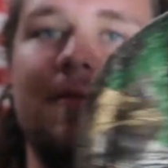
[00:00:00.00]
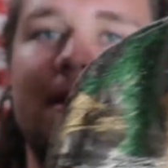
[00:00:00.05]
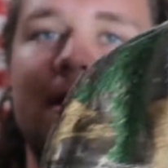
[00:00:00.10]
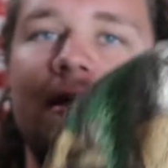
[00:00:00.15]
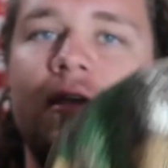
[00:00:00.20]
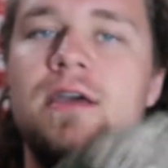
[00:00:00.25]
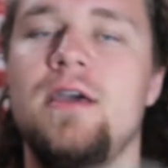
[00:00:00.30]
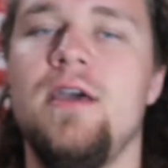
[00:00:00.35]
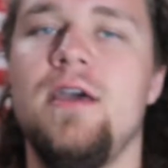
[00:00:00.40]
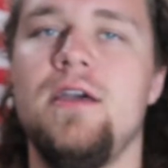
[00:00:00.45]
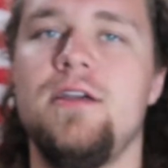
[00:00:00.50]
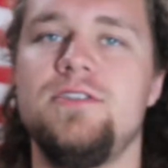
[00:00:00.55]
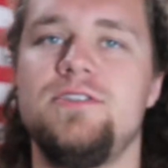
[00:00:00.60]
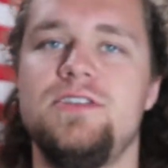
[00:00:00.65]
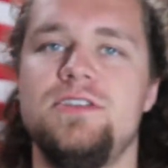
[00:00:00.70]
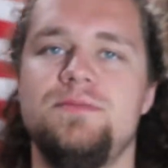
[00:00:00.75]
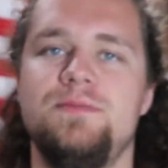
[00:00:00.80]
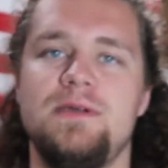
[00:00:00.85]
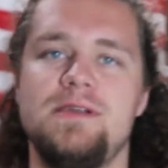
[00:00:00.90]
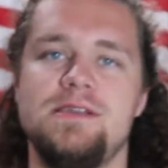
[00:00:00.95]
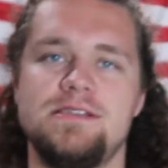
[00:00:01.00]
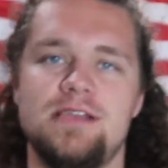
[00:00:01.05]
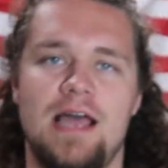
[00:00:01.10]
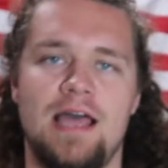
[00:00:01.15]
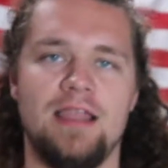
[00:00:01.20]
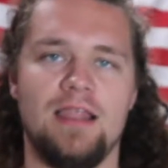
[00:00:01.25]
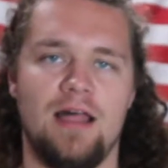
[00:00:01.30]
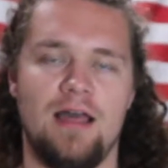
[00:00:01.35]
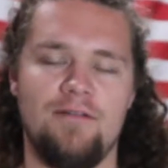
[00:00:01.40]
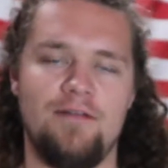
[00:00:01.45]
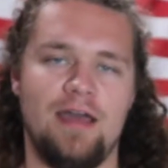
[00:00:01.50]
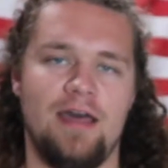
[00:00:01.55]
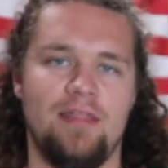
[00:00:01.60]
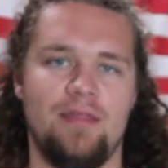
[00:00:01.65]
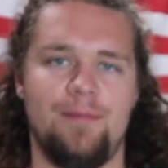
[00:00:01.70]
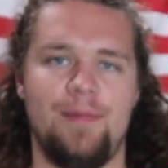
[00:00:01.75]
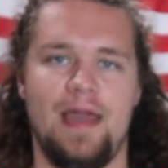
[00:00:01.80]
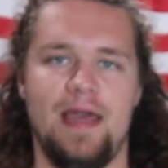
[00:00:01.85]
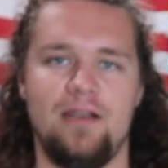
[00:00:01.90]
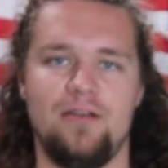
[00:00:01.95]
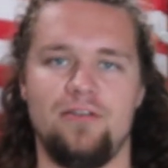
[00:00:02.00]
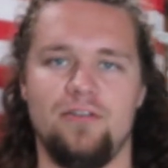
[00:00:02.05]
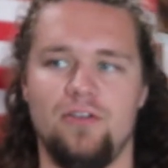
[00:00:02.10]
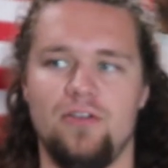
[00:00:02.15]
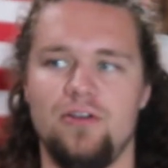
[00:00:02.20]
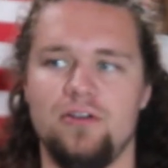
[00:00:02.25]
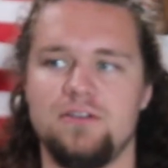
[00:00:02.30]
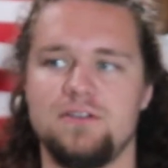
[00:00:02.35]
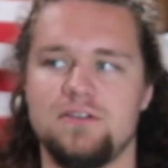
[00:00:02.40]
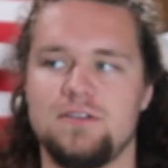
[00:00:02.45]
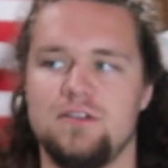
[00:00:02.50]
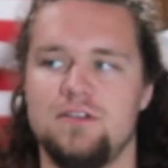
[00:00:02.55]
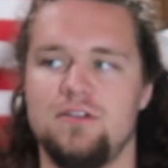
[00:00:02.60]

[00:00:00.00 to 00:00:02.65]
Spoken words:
it, just because I love how the pattern looks